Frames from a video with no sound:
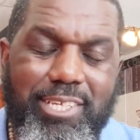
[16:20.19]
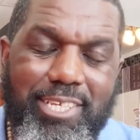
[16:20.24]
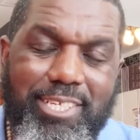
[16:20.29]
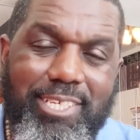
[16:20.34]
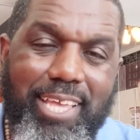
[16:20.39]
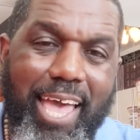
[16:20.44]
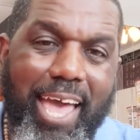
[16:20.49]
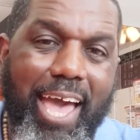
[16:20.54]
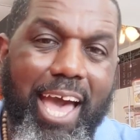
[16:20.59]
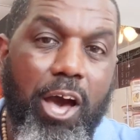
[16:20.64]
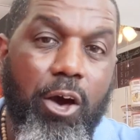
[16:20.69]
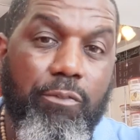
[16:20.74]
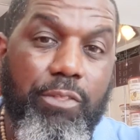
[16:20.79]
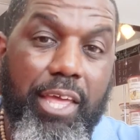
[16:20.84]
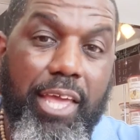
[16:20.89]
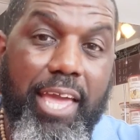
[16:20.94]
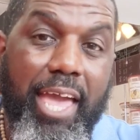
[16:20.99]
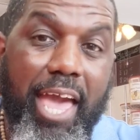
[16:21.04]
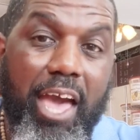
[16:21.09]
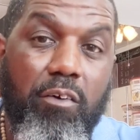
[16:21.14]
is how
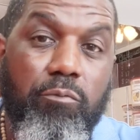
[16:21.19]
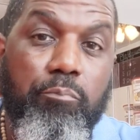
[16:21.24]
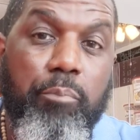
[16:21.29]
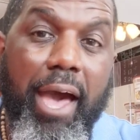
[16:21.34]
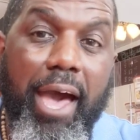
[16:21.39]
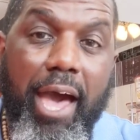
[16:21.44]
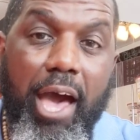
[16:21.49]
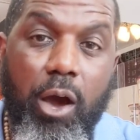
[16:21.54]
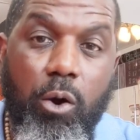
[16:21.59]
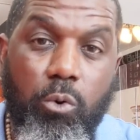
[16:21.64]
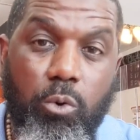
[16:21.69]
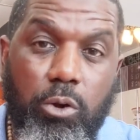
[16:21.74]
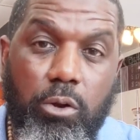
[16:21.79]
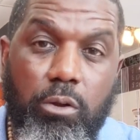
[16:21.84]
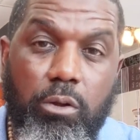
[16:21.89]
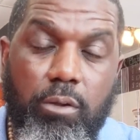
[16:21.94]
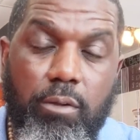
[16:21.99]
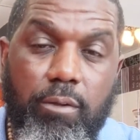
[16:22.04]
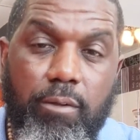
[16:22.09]
they have power,